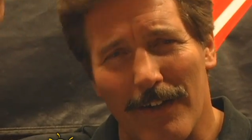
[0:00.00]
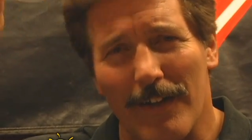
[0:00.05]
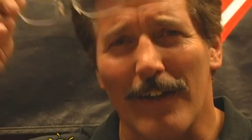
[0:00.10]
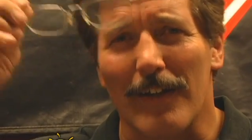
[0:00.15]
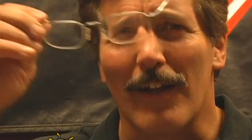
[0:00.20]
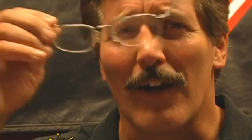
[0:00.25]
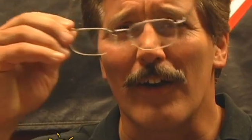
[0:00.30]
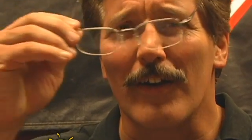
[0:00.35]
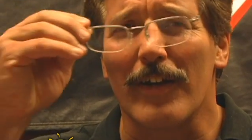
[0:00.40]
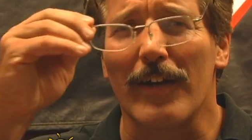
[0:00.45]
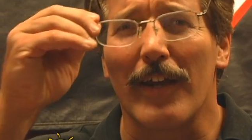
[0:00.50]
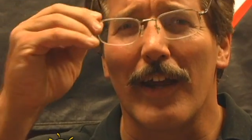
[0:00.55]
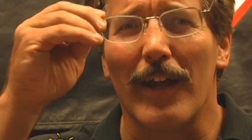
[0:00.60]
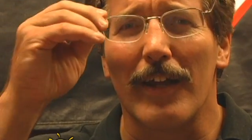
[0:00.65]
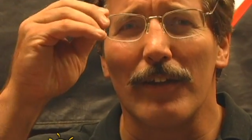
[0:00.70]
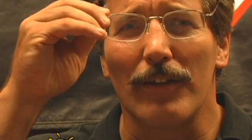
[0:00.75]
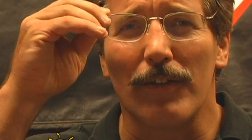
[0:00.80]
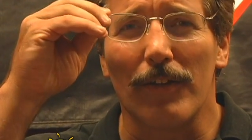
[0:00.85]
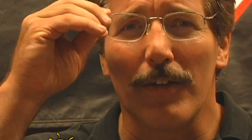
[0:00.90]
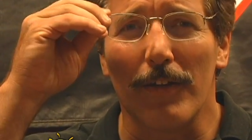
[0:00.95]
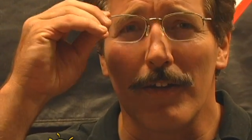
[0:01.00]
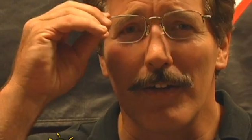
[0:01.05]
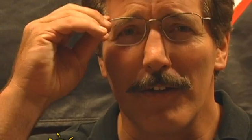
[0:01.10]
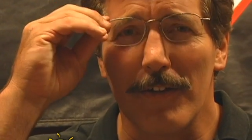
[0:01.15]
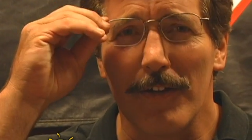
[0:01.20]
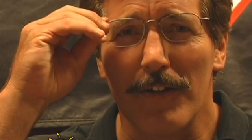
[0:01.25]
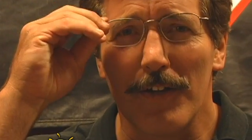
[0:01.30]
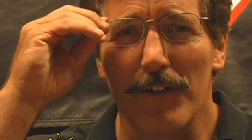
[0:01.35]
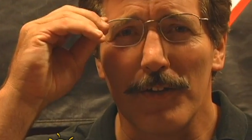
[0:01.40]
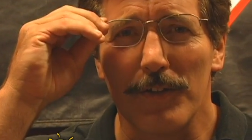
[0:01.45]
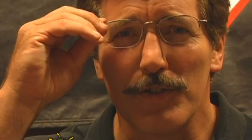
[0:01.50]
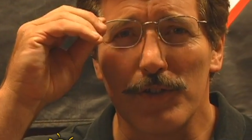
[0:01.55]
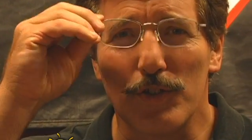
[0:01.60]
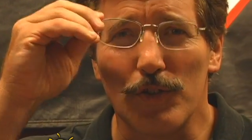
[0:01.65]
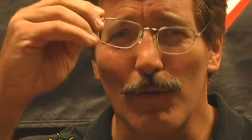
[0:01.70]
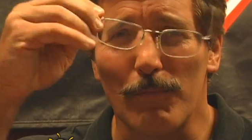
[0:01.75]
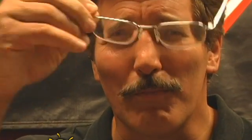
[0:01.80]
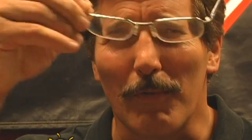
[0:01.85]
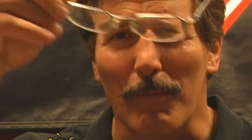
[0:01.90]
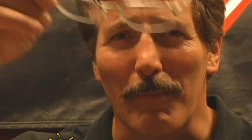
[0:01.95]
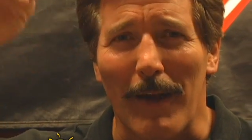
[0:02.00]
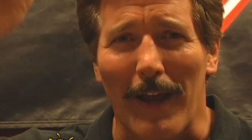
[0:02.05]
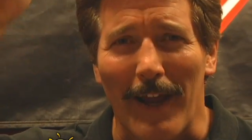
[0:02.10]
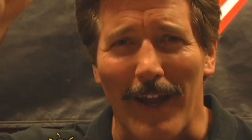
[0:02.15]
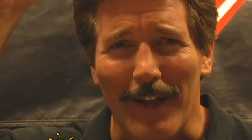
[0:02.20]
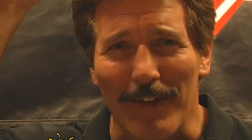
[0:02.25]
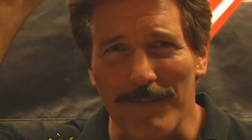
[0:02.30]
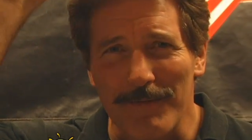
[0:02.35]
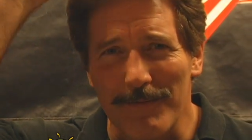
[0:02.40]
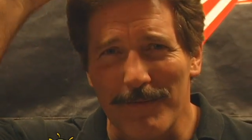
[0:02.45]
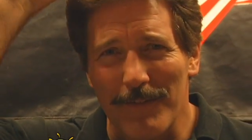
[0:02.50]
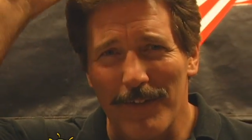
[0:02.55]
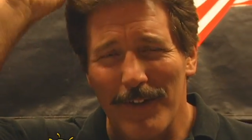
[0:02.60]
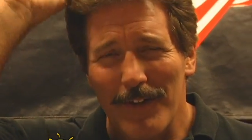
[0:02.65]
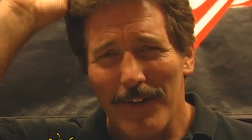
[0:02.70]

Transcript: Clark Kent, Superman."